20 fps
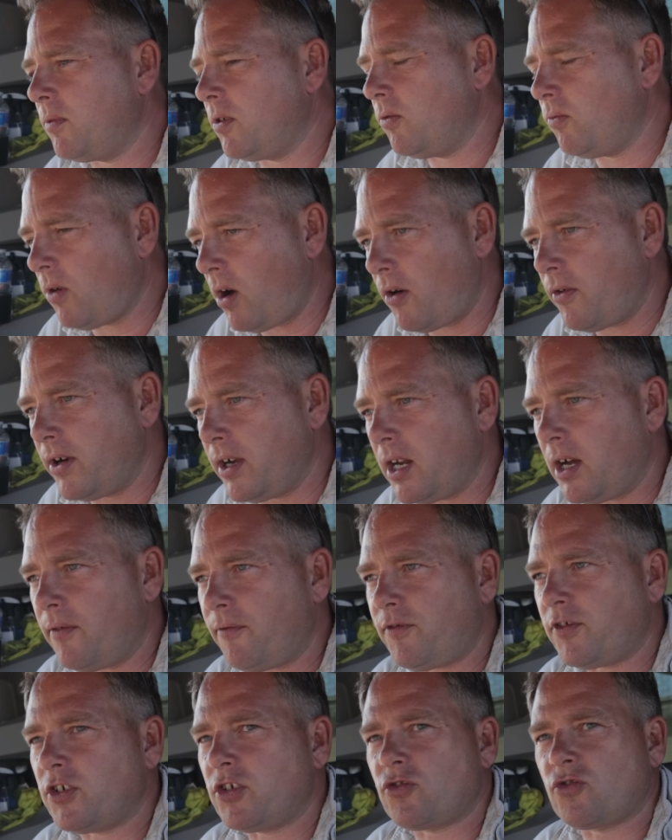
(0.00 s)
We're rowing
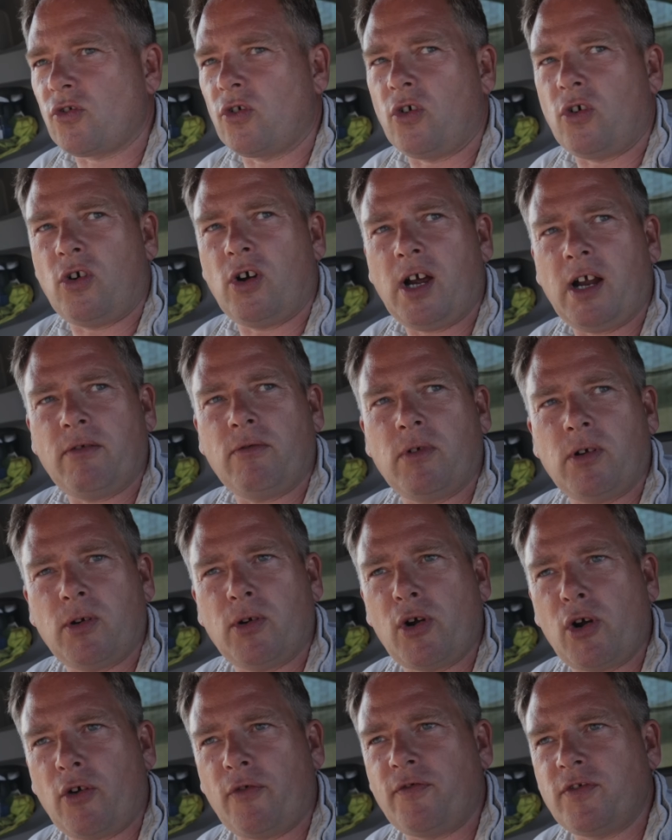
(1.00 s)
up for straw. Henry
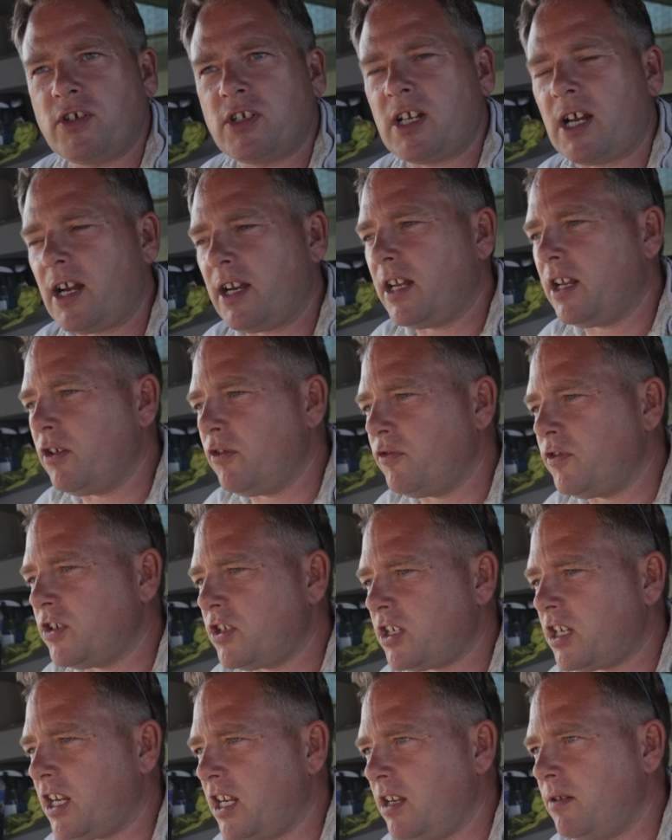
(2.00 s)
Rolfe is down here
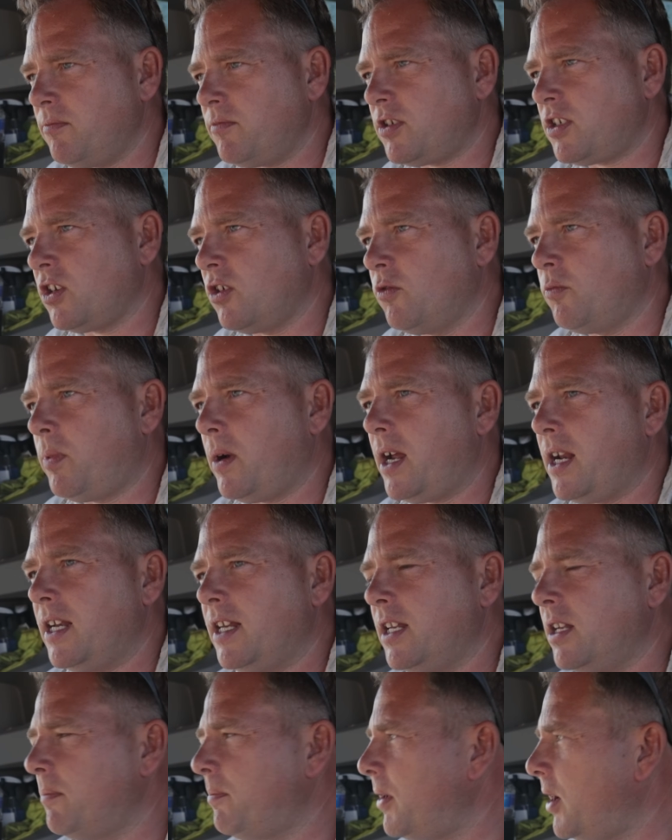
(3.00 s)
with his team, still
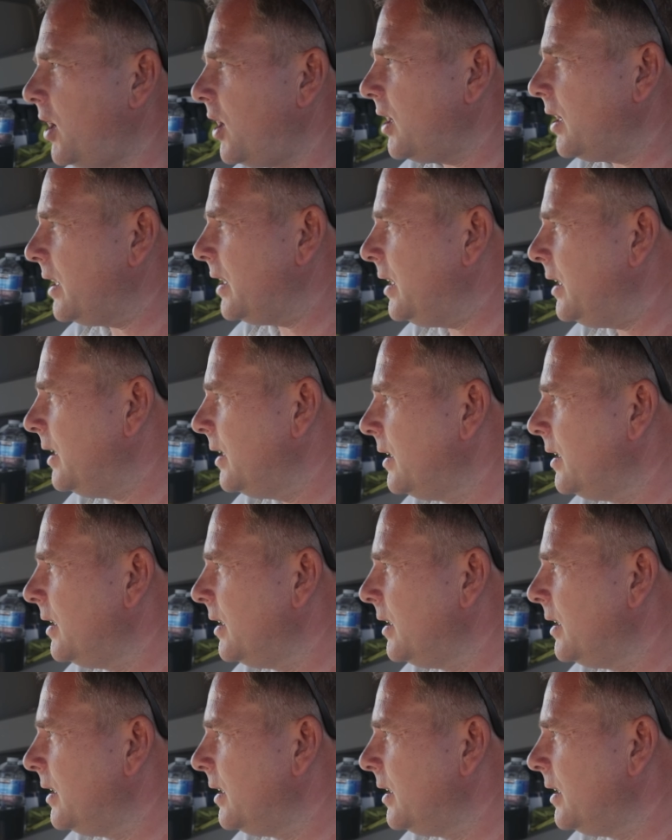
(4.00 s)
baling the barley.